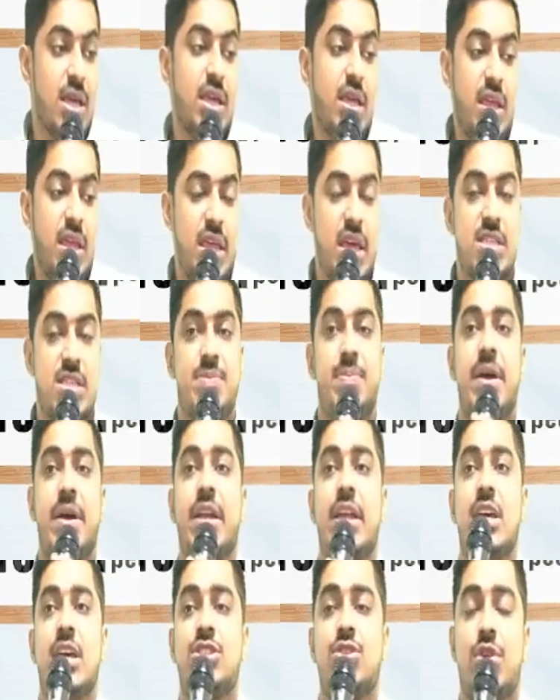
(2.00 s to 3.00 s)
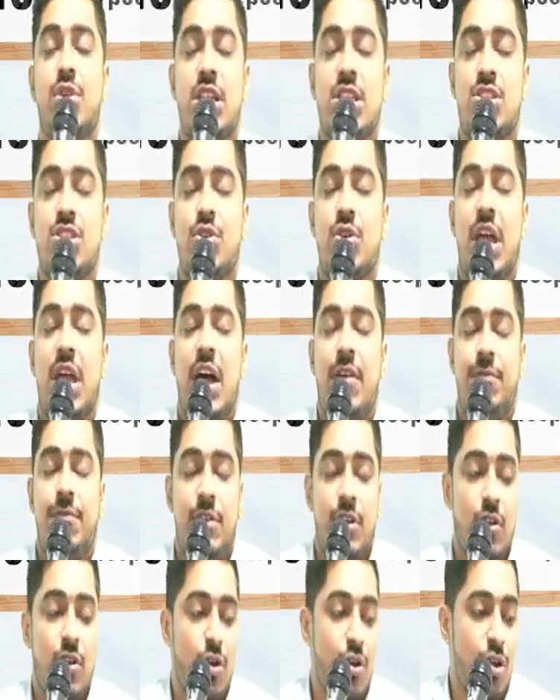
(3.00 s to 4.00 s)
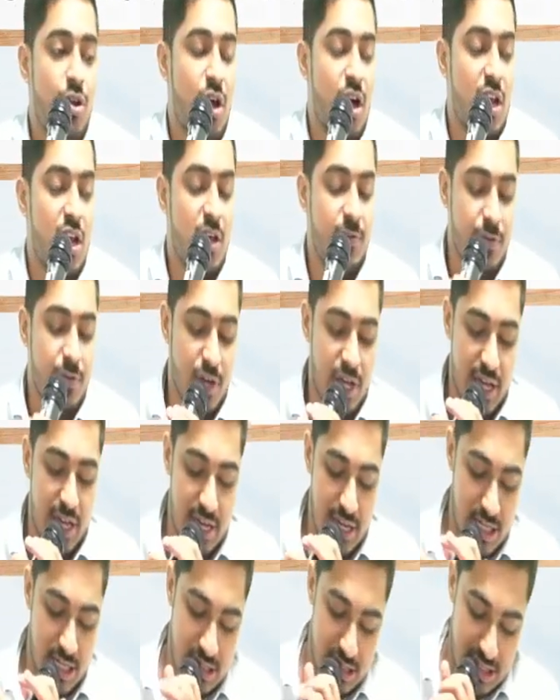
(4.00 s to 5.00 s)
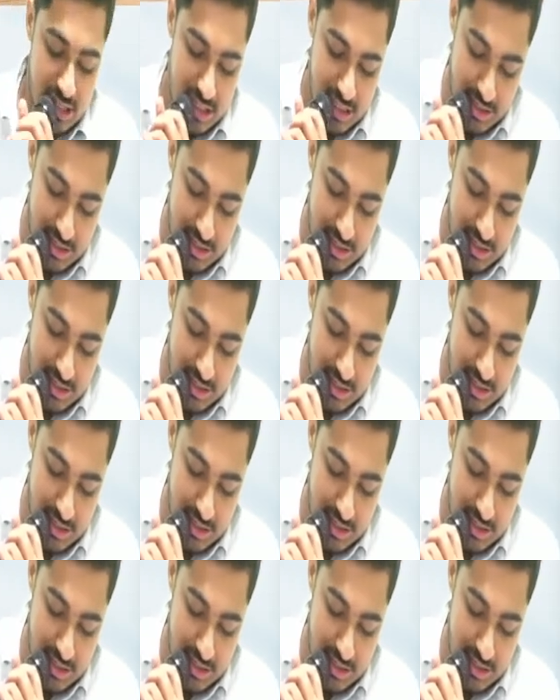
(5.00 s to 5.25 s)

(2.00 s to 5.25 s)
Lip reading: Yes, my dear students, good afternoon to all of you guys.